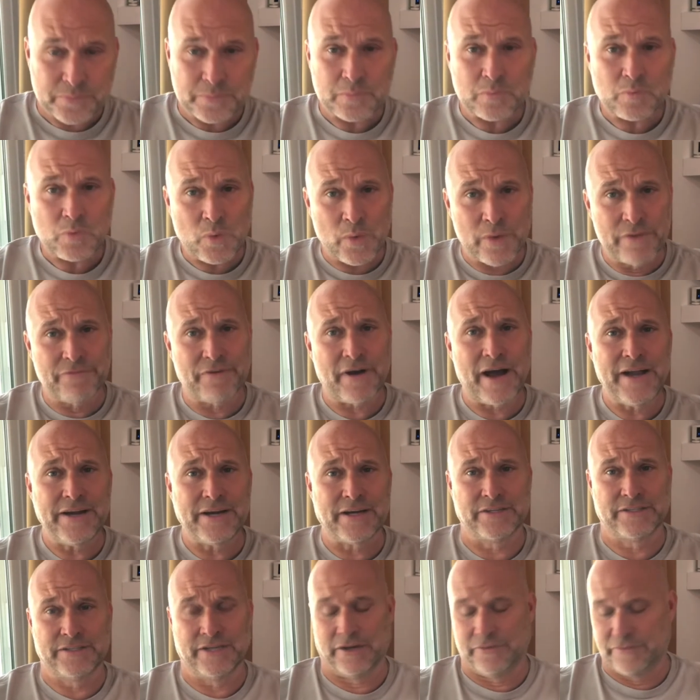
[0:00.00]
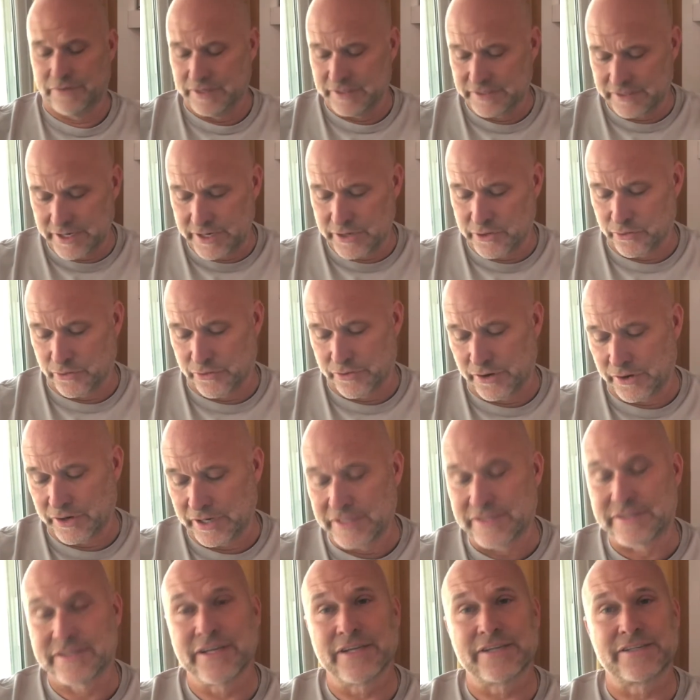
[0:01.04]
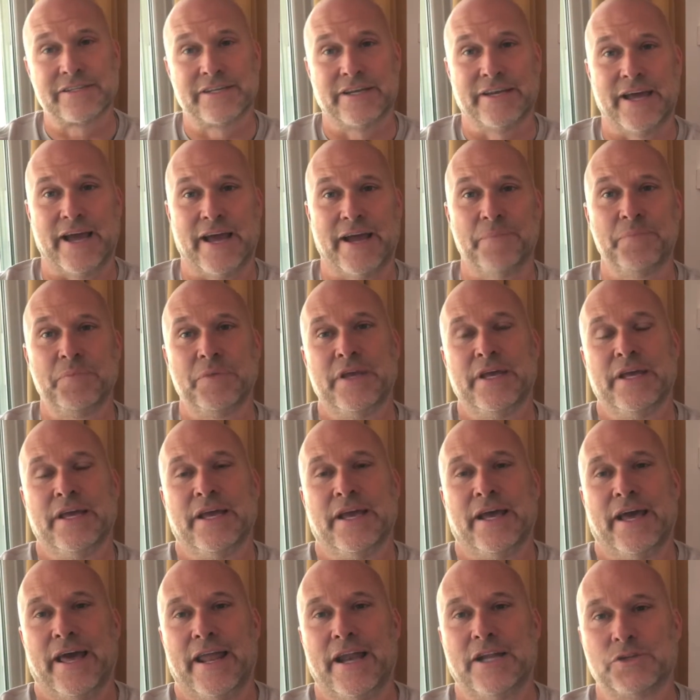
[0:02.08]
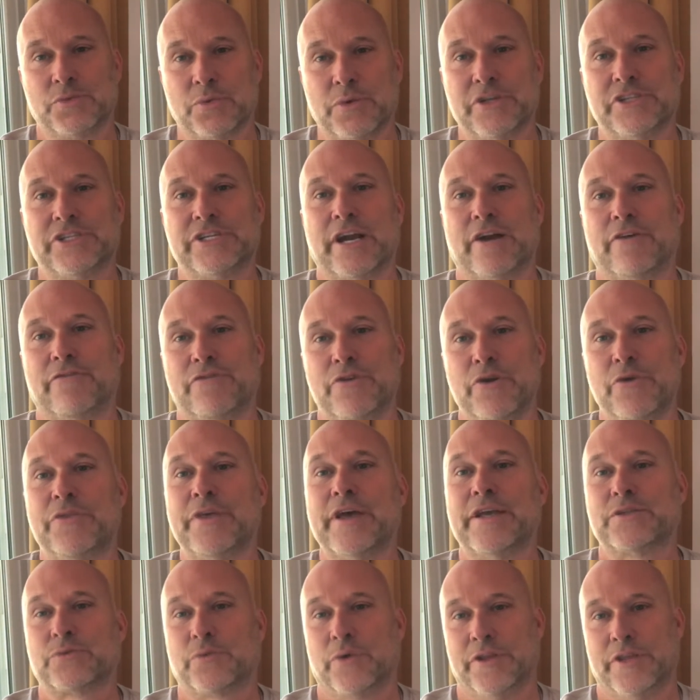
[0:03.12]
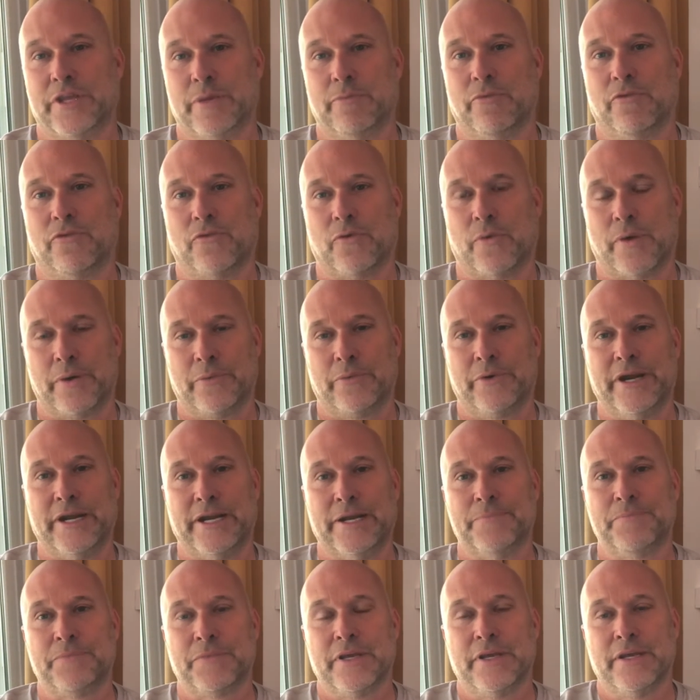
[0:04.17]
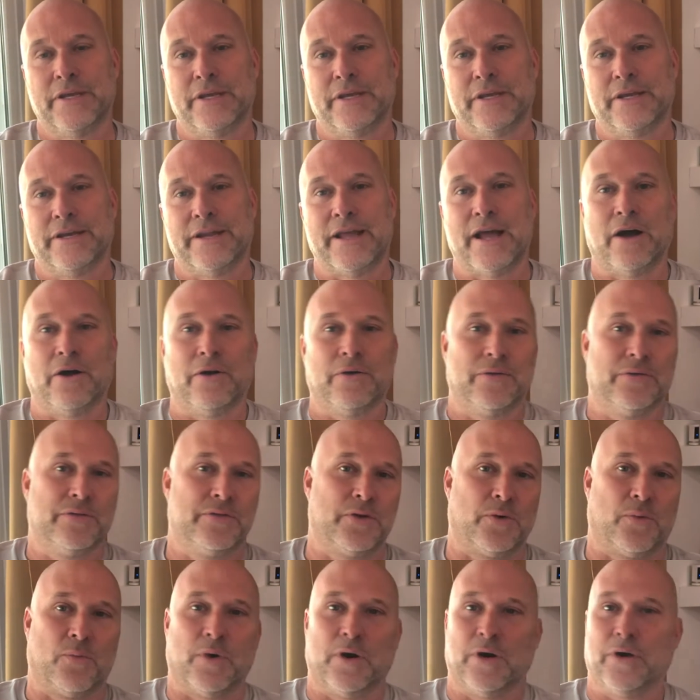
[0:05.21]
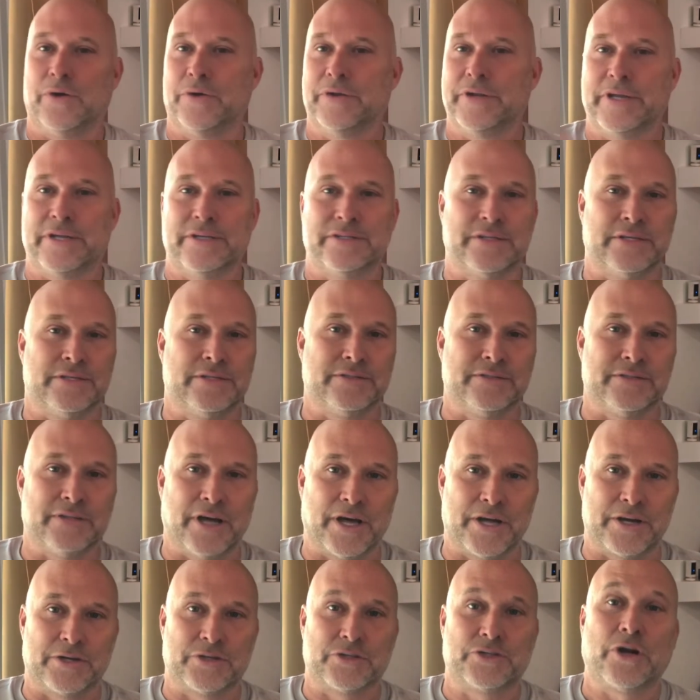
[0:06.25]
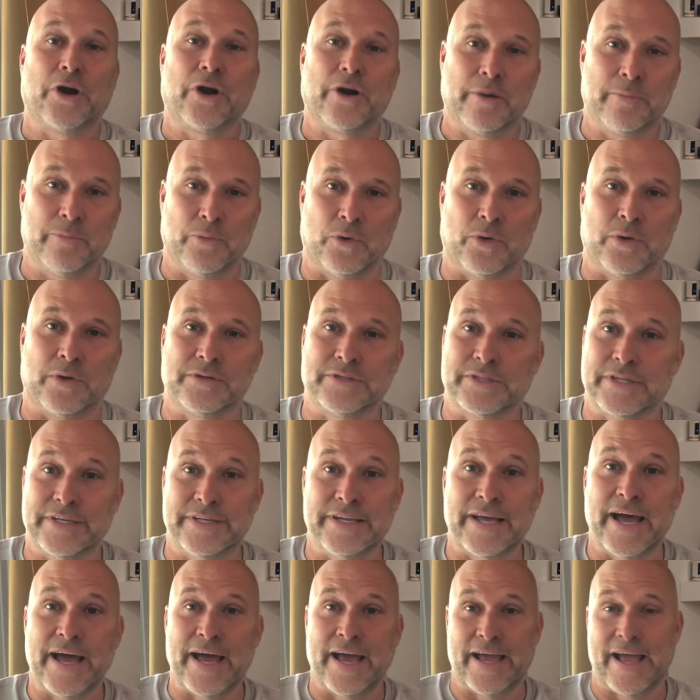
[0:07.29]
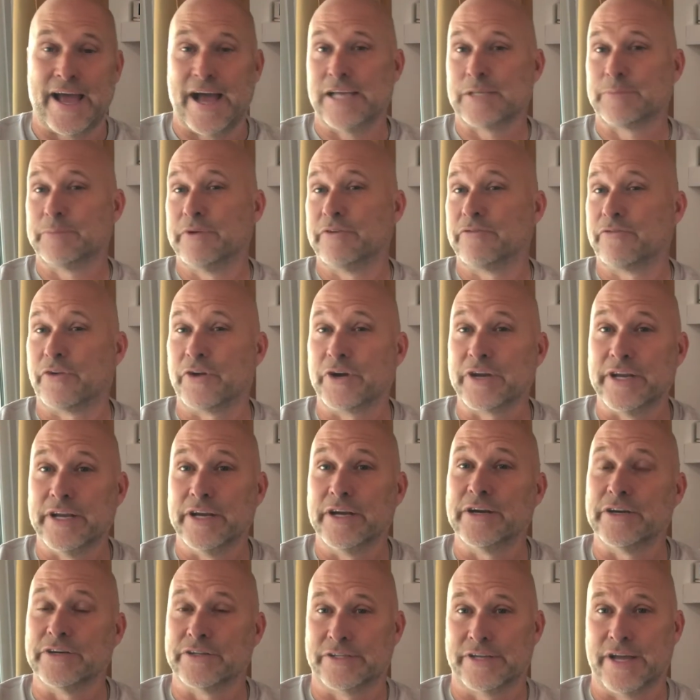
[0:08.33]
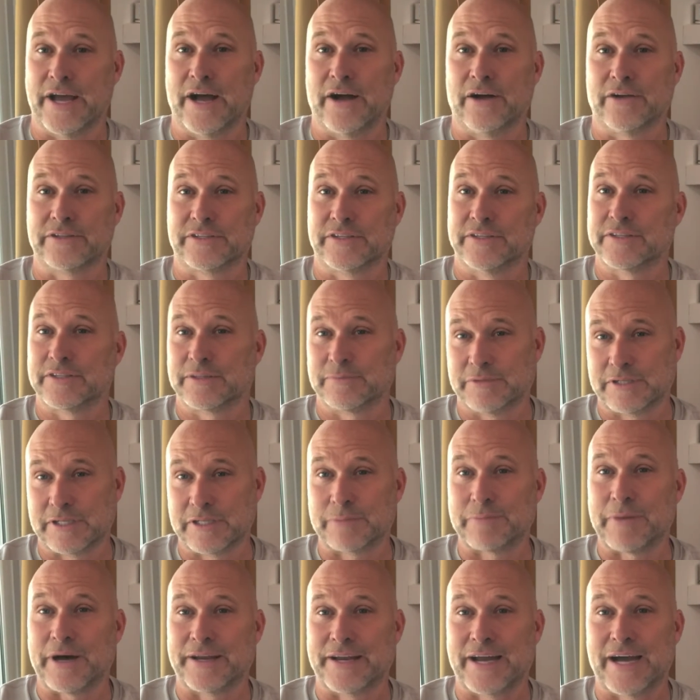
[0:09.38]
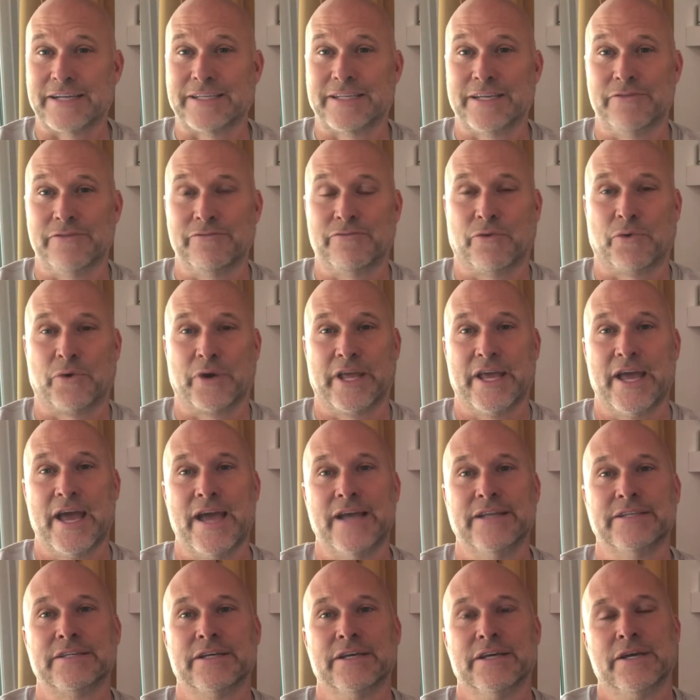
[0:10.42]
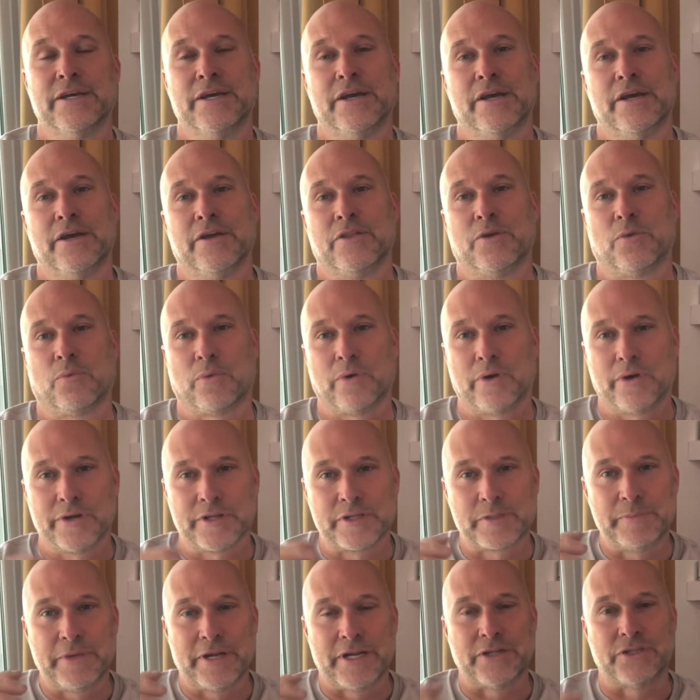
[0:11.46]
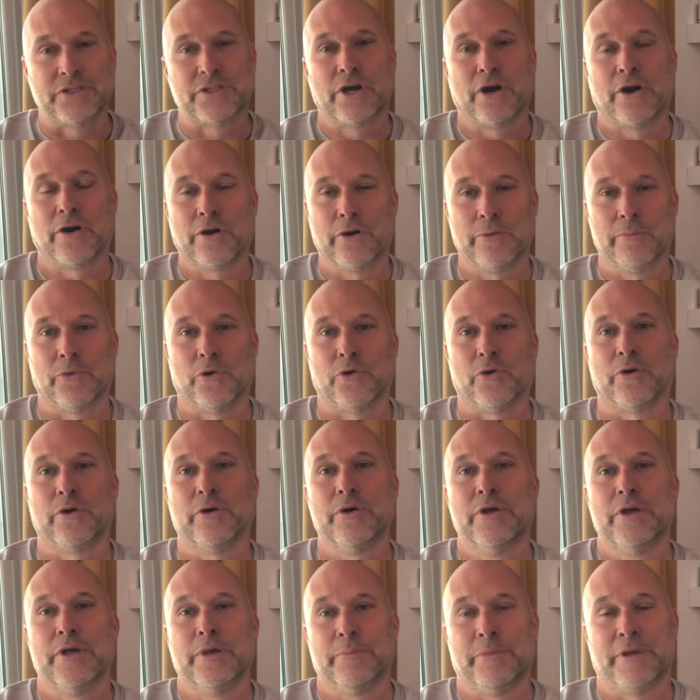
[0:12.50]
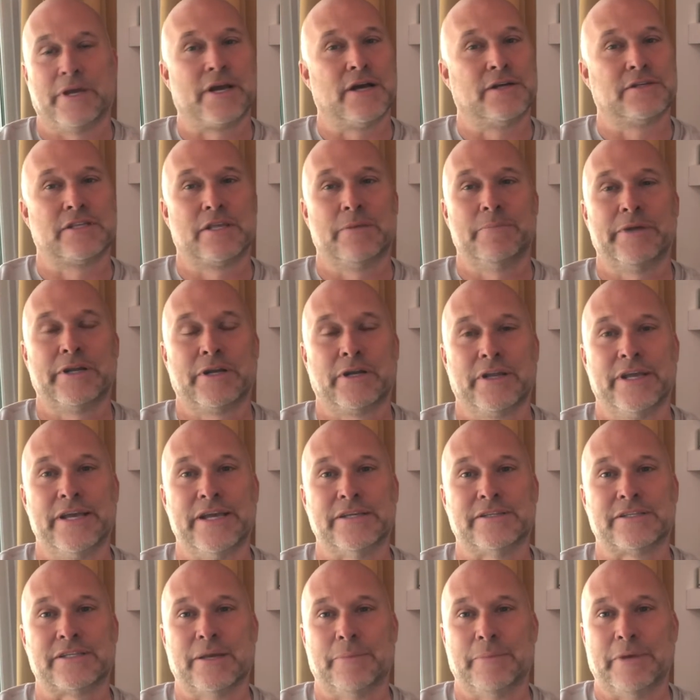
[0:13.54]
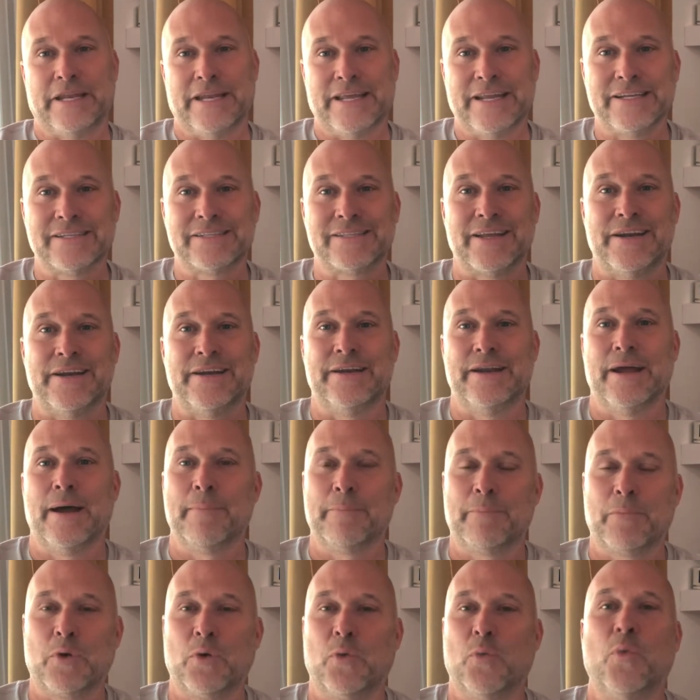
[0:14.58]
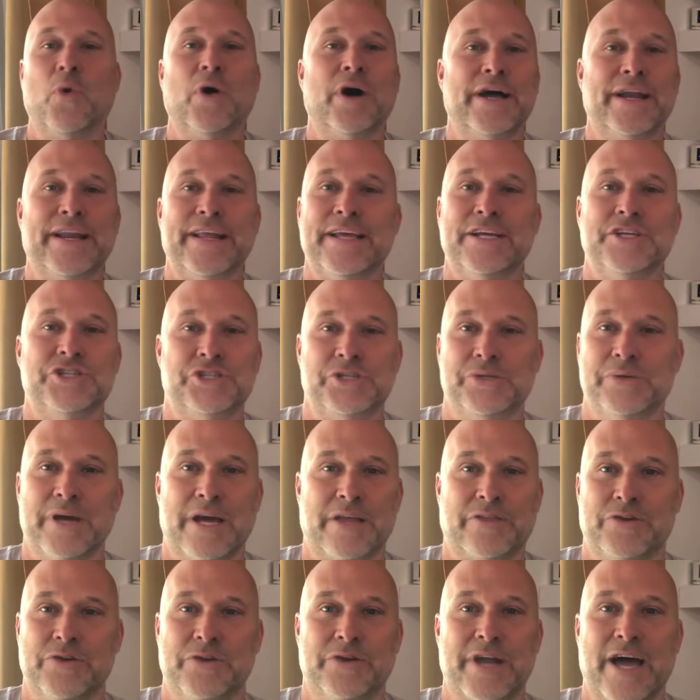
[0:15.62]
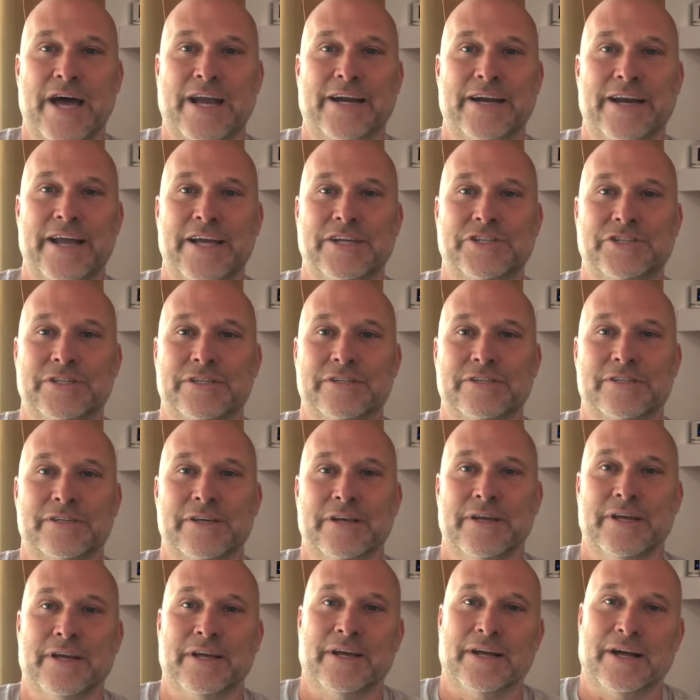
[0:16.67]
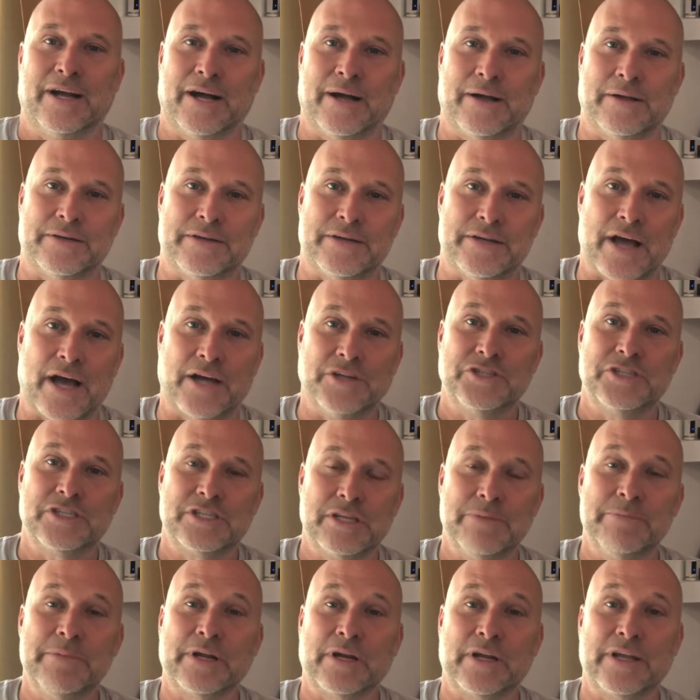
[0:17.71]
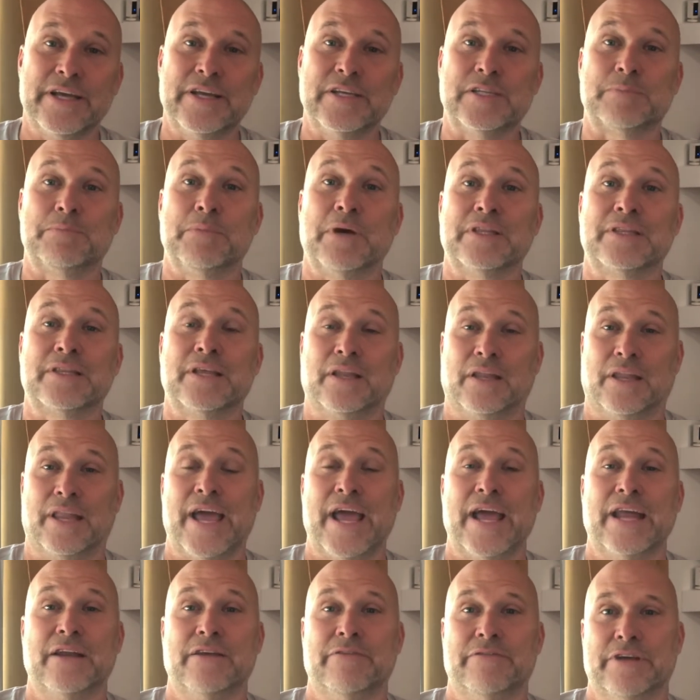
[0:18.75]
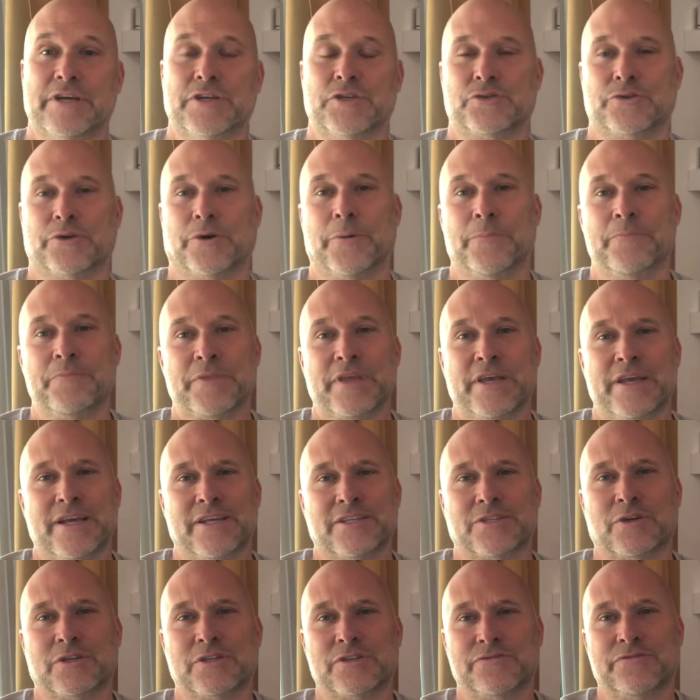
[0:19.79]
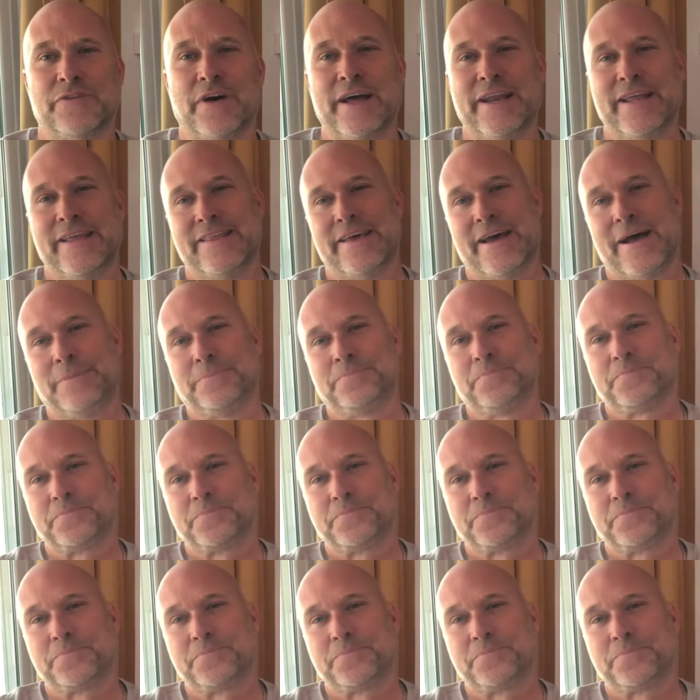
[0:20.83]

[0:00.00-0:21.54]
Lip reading: we find ourselves in Ezekiel 36 today, and I just want to share a few things with you before we read it. Now, the world is in utter turmoil today, has been for years now, since about 1948. The world has been in turmoil because of the Middle East. I mean, it is the number one issue at the United Nations. Not just the Middle East, but the land of Israel. So it's funny that